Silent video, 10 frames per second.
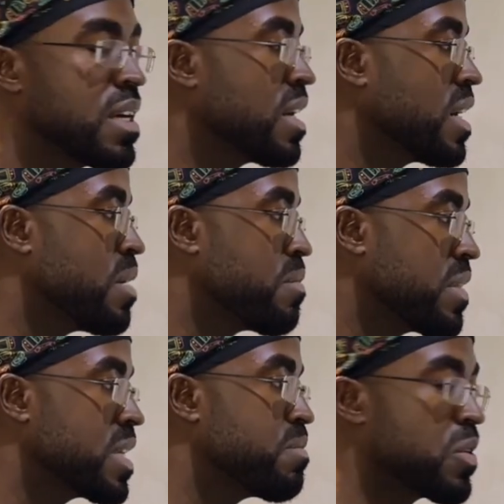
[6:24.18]

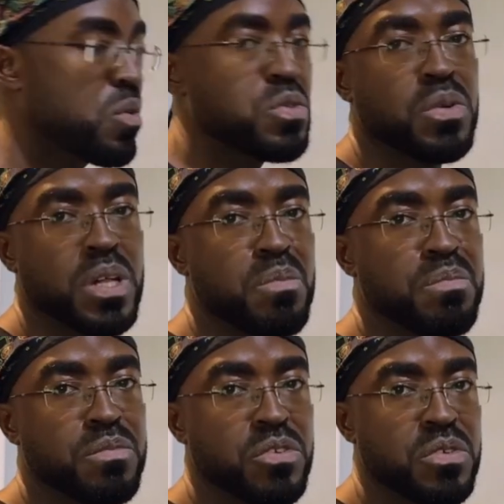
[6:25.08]
That might also help
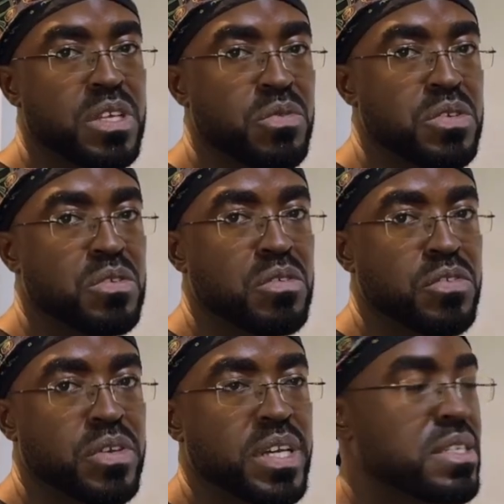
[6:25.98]
reduce the risk of
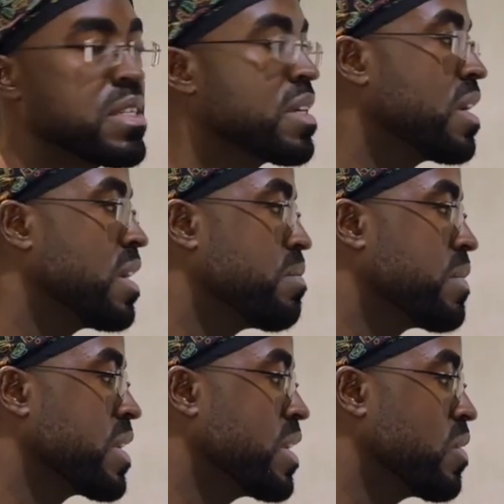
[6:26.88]
you getting
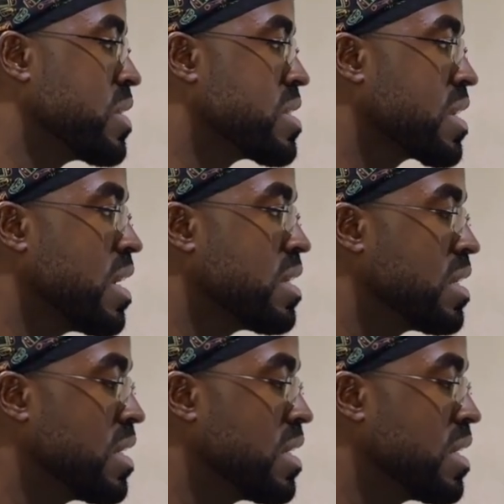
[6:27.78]
a keloid scar.